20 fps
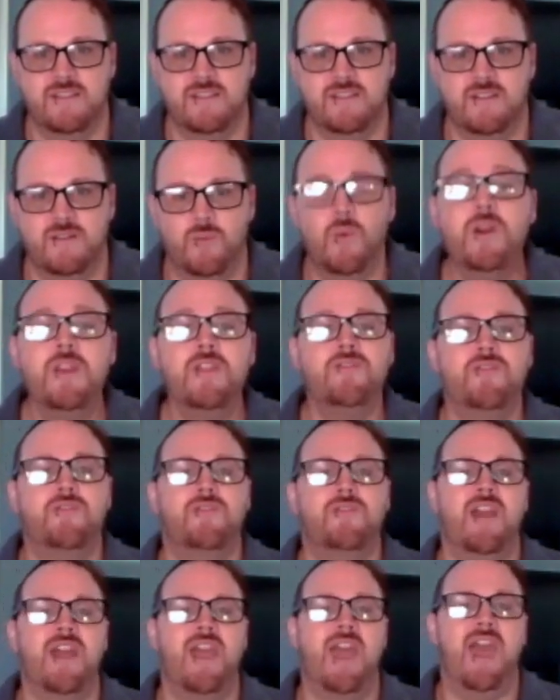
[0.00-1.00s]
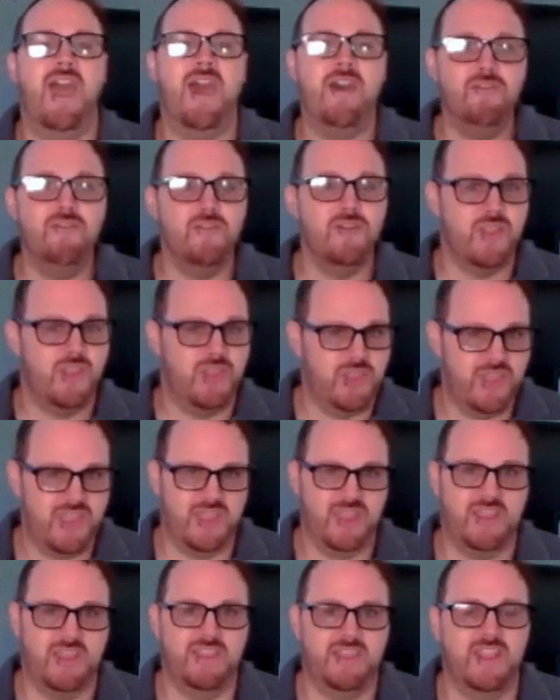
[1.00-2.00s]
What if
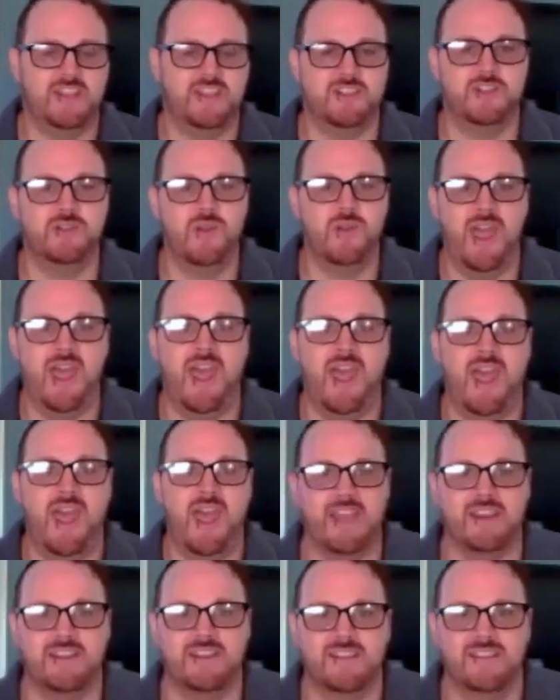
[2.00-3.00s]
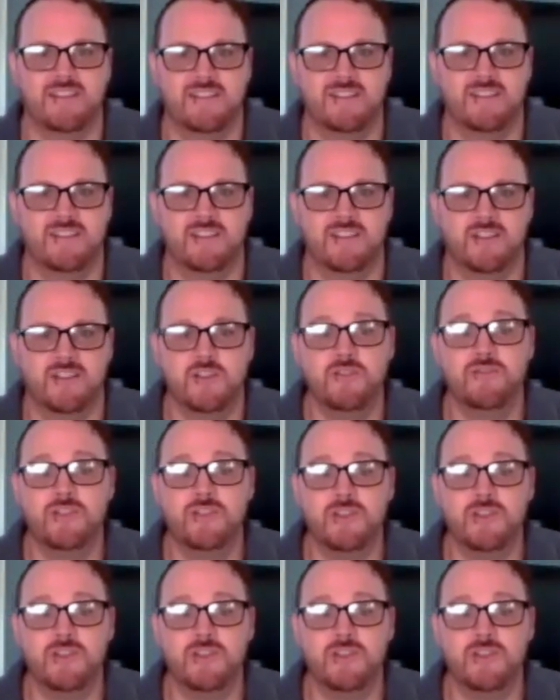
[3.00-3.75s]
everything that you had, you viewed